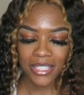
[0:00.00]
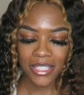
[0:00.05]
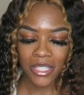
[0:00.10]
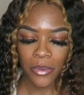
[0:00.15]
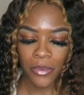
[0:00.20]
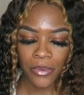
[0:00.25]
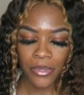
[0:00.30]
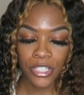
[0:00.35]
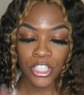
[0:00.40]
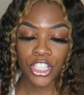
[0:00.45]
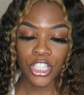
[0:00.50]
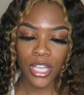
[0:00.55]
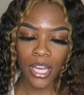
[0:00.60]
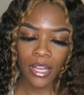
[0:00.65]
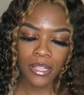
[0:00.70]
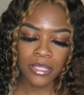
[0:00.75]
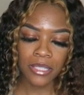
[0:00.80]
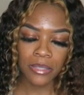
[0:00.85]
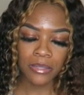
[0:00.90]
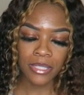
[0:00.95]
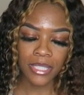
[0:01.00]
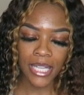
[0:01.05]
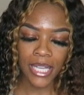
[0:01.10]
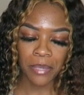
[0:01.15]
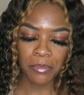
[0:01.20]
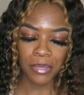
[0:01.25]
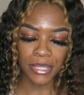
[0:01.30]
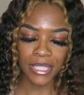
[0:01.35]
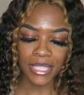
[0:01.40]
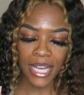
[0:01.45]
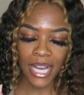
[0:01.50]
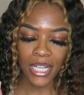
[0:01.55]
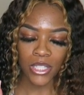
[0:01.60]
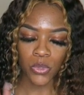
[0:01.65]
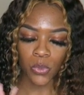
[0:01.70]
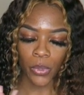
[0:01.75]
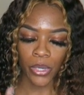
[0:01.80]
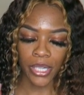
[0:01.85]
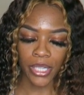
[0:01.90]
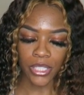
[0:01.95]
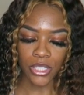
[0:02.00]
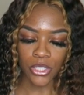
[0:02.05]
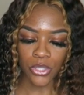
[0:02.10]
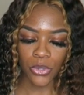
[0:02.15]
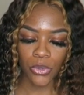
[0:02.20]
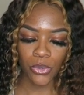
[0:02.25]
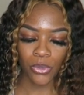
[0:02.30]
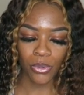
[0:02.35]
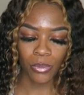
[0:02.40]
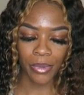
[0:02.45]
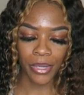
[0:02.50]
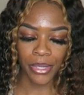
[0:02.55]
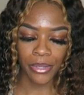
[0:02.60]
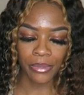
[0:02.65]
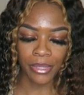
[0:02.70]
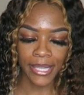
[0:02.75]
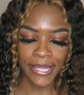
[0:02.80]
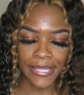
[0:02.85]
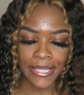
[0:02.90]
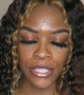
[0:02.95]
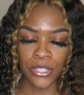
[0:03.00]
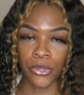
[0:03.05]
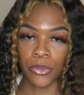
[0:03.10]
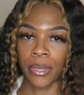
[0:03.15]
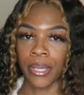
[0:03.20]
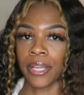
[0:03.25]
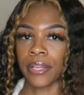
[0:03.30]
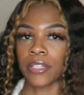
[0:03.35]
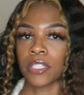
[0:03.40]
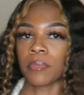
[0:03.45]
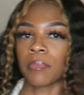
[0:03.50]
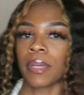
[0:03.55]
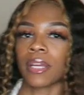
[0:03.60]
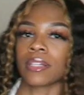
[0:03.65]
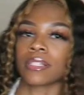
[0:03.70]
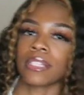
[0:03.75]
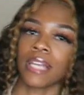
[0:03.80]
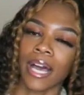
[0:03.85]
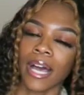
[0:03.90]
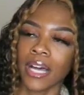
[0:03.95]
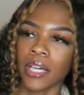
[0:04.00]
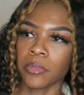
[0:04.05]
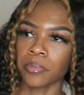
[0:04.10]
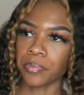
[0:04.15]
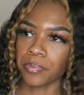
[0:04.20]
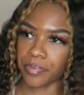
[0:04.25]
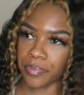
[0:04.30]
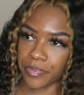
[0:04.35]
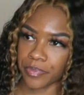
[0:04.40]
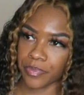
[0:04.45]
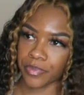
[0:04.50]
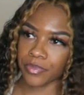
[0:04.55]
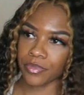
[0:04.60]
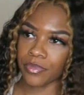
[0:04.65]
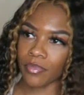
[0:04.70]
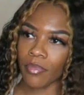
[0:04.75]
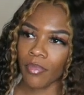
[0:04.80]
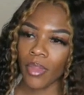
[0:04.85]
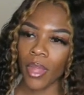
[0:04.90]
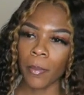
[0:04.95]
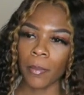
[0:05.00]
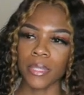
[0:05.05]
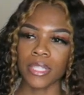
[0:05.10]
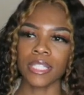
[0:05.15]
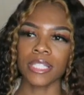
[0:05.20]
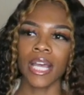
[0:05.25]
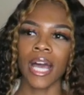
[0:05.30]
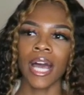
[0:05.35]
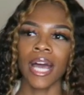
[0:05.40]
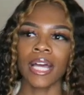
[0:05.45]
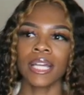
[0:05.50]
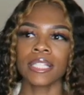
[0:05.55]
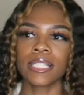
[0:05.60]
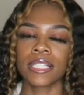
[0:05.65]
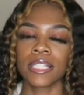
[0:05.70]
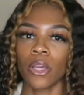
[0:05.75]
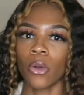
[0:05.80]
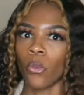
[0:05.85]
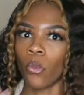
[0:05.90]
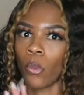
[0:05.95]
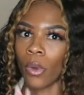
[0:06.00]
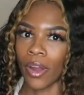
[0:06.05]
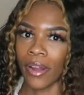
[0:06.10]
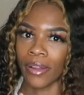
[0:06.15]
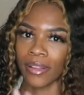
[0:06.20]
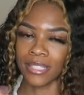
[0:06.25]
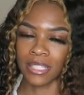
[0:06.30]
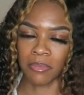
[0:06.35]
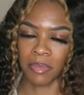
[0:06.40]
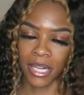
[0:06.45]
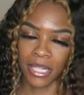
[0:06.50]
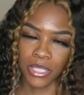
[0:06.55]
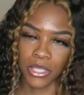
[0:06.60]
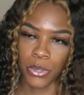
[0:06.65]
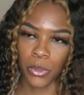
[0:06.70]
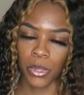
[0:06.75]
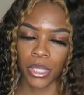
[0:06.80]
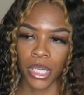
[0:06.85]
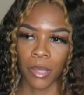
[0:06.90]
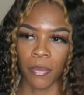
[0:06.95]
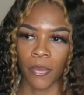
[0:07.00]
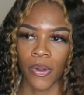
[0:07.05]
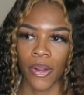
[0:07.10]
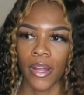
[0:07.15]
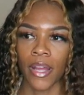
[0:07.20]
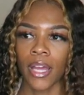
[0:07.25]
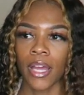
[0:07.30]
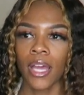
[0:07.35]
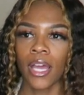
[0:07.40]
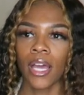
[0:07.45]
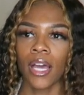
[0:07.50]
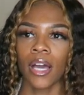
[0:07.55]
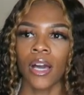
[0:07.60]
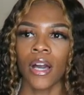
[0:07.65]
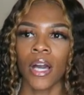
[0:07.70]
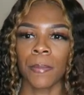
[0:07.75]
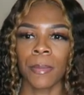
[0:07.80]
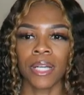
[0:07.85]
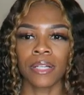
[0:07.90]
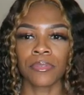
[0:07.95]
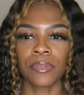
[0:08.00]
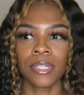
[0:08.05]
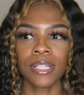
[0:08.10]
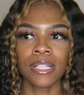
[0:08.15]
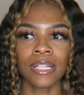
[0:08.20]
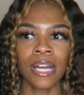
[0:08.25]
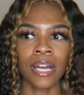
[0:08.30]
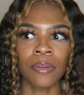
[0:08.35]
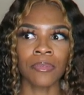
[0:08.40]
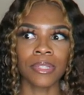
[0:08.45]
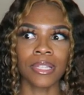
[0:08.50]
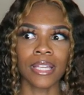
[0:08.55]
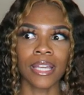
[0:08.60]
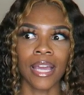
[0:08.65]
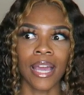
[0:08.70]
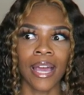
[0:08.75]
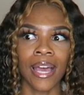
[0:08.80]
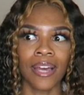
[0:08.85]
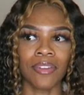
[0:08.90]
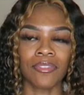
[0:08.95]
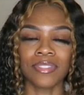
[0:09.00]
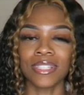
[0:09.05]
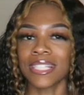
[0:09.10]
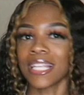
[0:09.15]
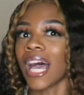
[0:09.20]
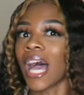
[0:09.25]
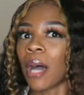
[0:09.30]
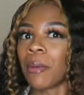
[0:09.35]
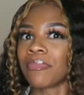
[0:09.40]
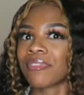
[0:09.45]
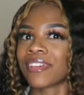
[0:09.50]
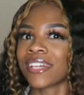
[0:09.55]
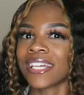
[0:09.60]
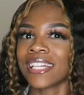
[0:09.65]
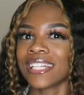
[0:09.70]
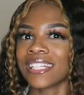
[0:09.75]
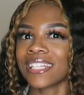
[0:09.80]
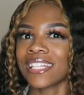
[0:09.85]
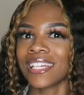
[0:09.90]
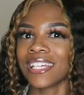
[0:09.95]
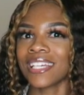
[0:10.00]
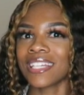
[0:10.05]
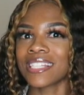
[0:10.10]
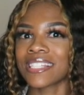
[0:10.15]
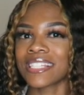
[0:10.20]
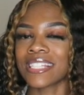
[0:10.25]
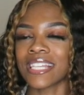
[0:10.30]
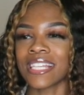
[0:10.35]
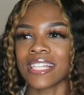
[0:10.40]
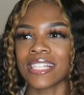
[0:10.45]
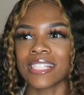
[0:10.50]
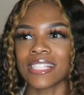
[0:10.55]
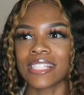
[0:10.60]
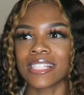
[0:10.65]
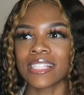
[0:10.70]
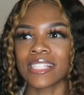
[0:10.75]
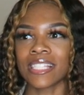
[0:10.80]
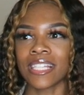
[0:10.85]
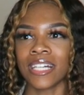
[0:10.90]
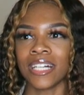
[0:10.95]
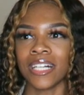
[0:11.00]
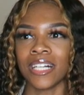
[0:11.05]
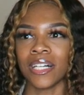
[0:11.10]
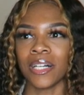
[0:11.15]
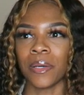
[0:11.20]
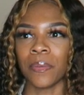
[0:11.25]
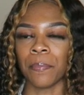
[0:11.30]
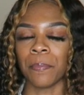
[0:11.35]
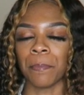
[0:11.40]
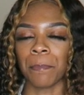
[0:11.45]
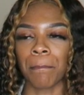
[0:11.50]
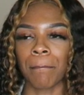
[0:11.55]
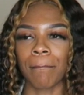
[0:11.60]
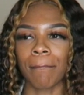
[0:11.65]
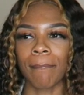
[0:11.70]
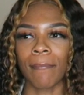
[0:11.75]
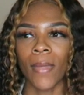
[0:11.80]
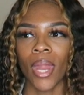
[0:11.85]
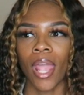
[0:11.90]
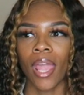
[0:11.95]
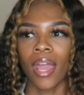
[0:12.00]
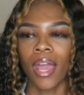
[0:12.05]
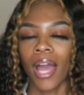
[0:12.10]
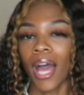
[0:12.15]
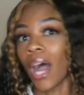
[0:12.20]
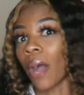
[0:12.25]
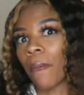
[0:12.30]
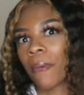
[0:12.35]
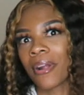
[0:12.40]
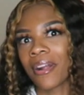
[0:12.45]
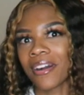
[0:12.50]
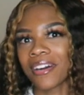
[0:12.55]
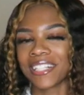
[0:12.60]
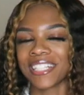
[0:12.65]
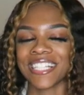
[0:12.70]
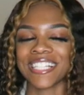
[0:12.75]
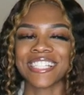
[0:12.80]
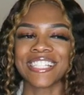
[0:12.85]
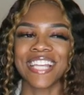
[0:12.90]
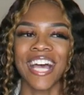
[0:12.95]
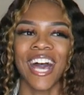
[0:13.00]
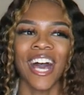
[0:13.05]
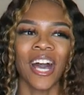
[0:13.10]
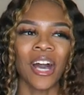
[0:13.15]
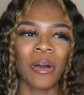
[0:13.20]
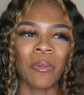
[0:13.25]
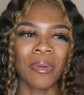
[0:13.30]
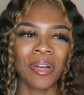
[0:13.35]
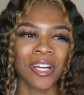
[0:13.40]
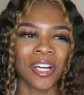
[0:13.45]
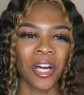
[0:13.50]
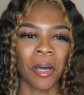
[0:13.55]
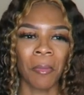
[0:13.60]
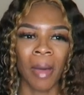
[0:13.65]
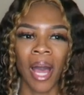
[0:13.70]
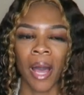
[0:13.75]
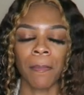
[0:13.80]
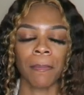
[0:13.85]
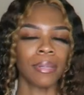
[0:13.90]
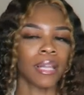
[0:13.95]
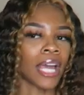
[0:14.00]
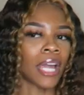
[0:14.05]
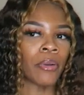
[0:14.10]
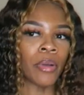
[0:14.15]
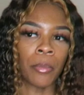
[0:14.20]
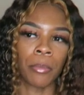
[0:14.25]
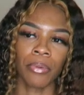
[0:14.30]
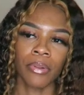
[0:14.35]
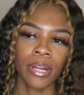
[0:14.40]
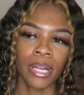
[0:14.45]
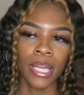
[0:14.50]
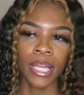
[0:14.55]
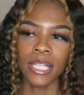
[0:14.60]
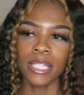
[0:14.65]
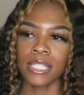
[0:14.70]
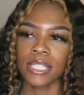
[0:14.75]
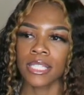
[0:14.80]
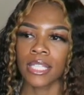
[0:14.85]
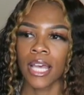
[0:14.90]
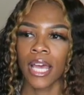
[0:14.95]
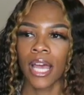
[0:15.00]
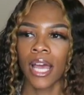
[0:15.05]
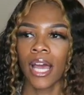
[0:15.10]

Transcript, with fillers: So she also said, besides work and school, what do you like to do in your spare time? Besides work, because I'm not in school anymore, I really don't have time for anything since, I work all the time. I play with Prince.